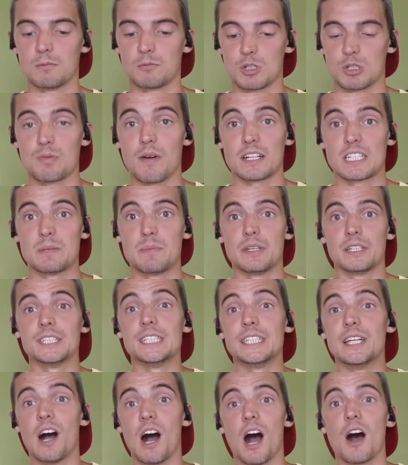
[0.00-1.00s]

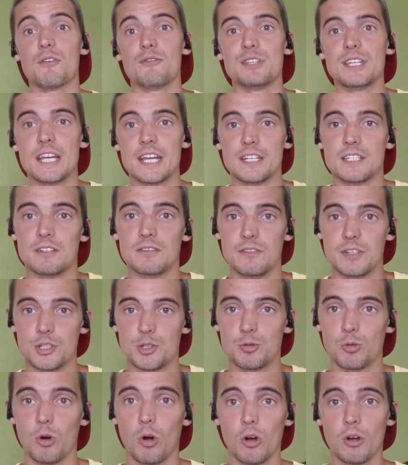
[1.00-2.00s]
responsibility of the
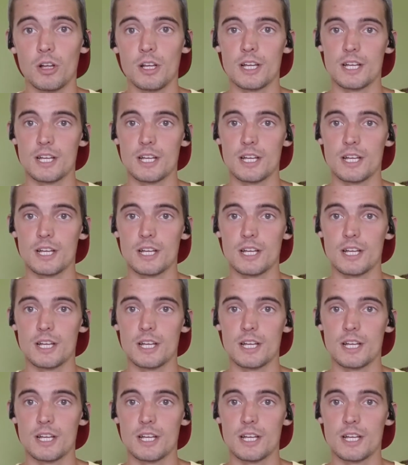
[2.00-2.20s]
individual